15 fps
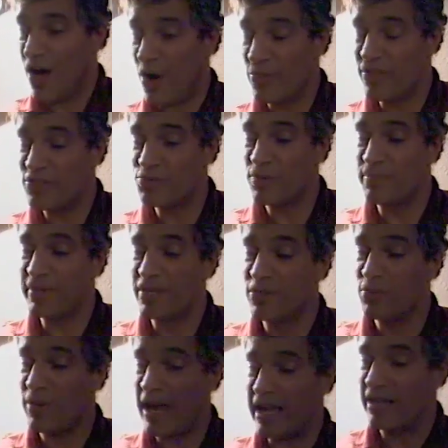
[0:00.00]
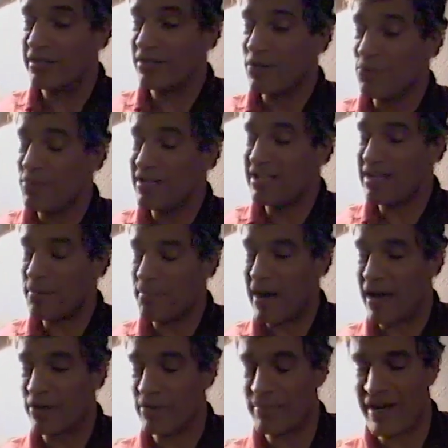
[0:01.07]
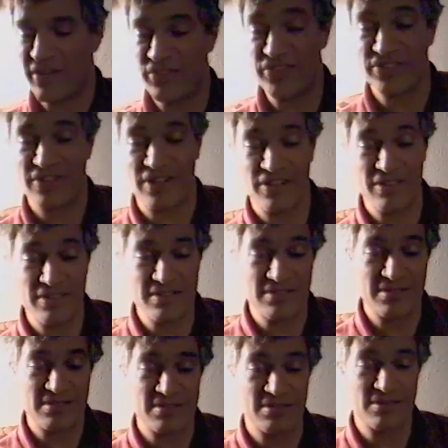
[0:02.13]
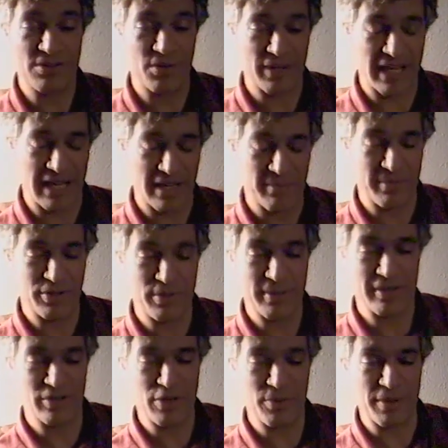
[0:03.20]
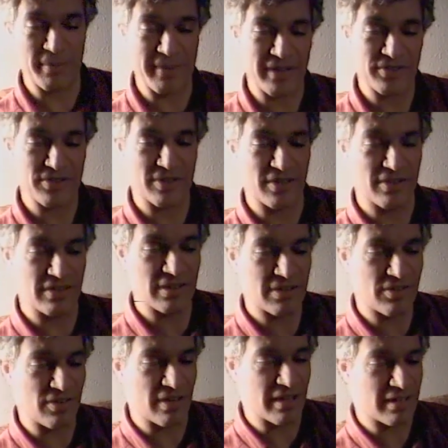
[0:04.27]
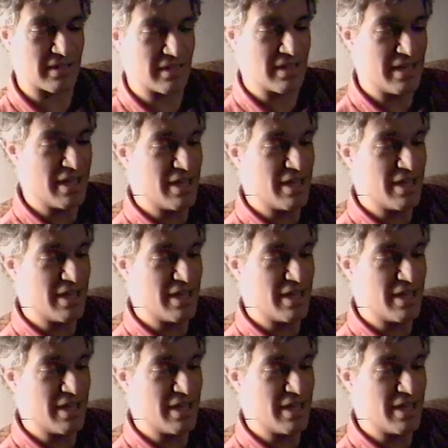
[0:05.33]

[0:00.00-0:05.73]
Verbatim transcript: I oh, this would be great. We need a mouse. A mouse skull is okay, but nobody'll know what a mouse skull looks like.